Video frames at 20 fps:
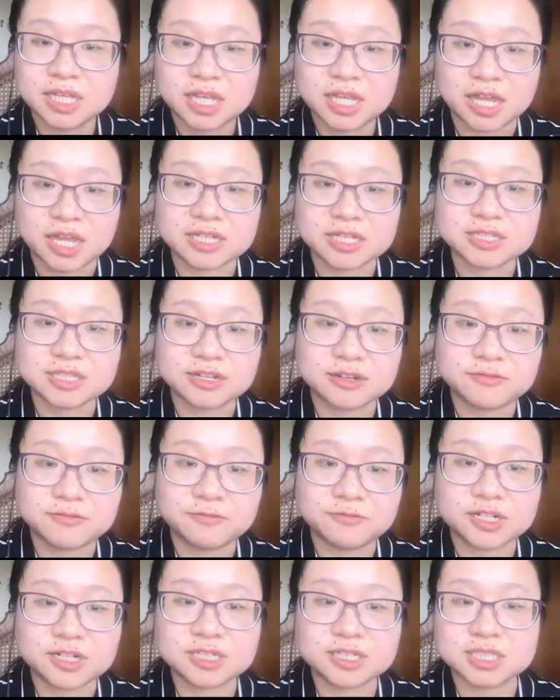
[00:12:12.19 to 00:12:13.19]
And
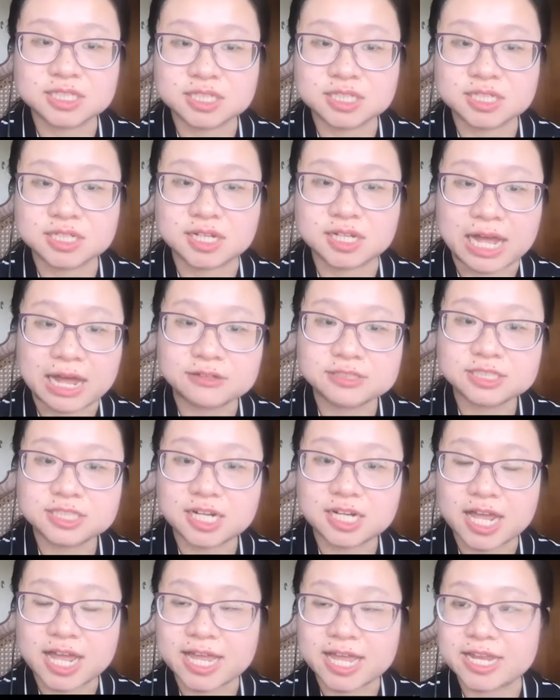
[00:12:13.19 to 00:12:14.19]
for the
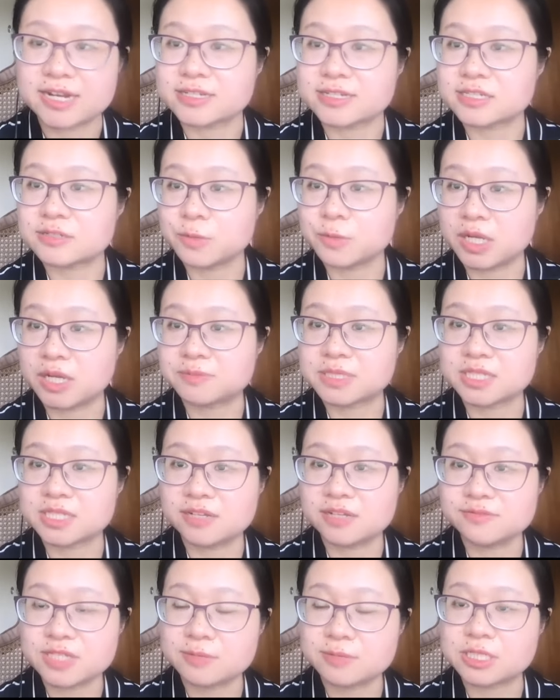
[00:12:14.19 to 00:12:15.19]
outliers, we
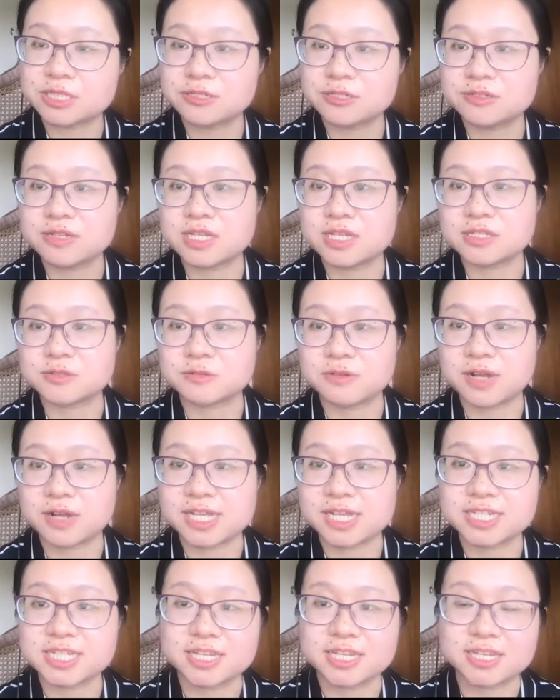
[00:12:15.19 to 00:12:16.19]
observe some students
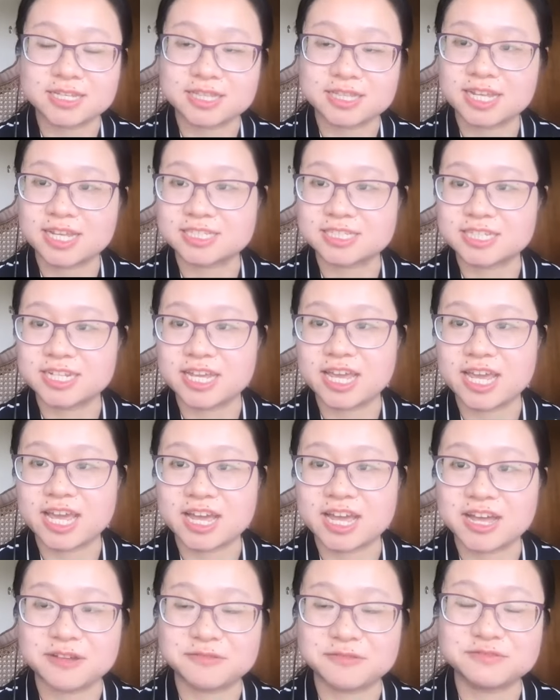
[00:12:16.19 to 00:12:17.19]
writing that they
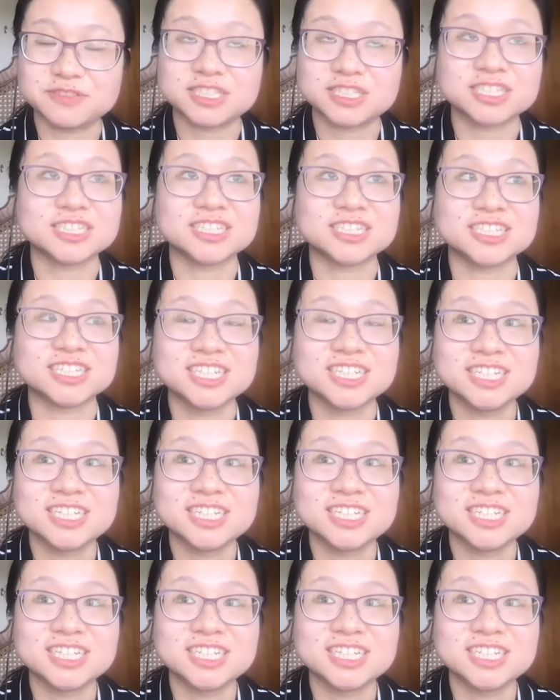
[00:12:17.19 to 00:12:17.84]
have the